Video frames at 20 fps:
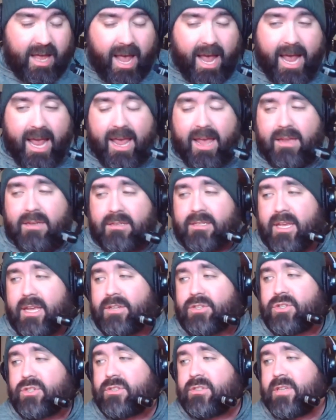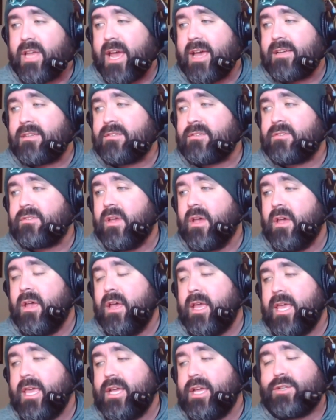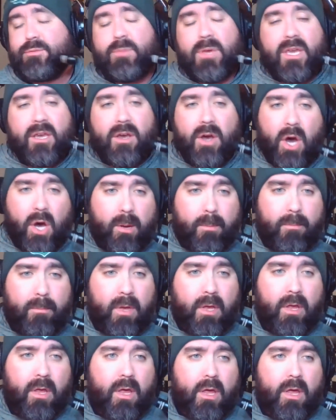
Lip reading: And it just has, he has become